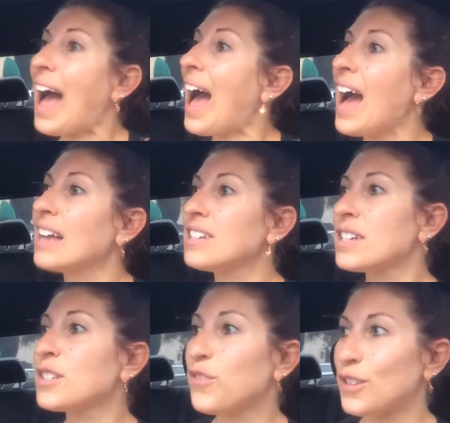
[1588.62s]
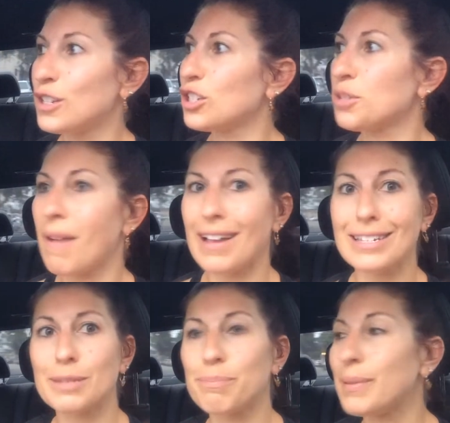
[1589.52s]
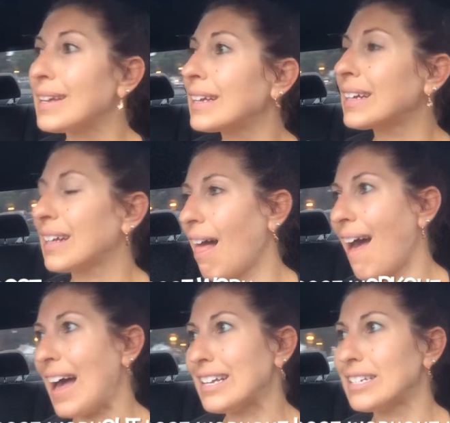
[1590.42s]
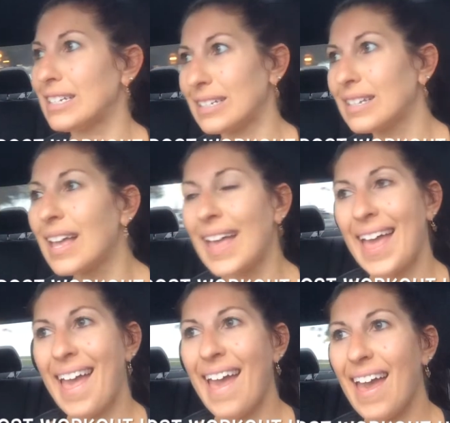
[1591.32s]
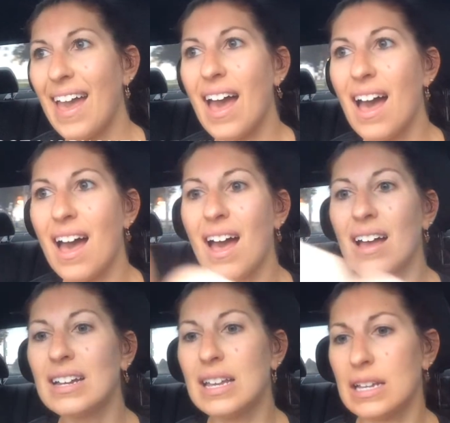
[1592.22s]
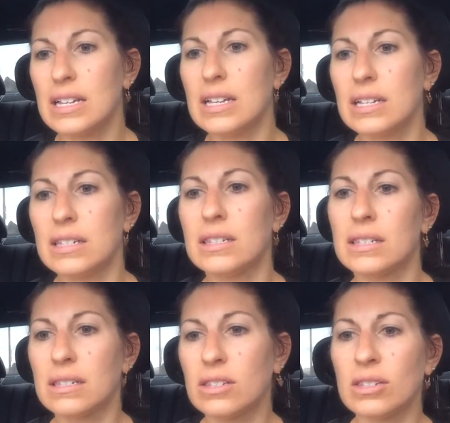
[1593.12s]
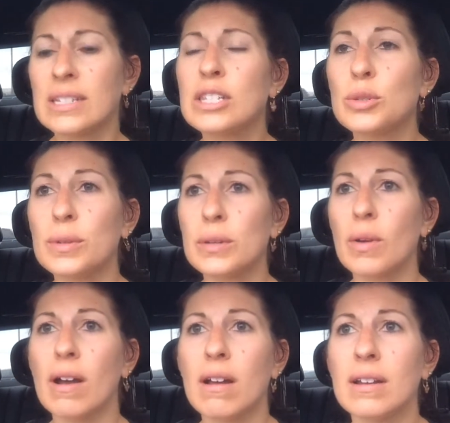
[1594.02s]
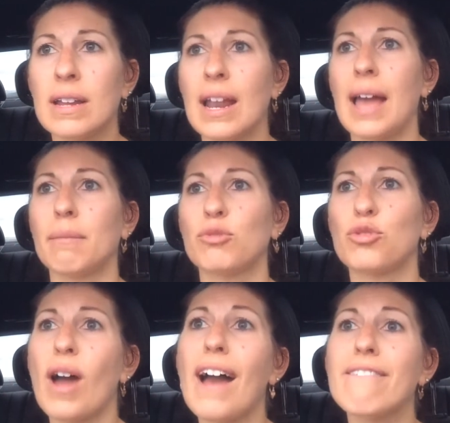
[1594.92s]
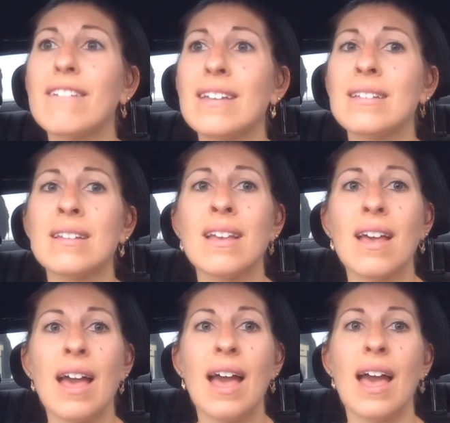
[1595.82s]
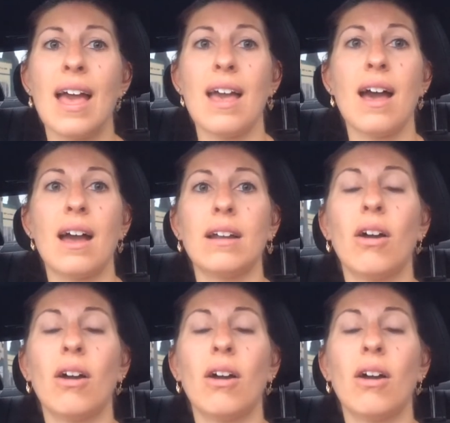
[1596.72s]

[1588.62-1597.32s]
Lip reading: I just finished my spin class and it is 6:21 and I'm driving, and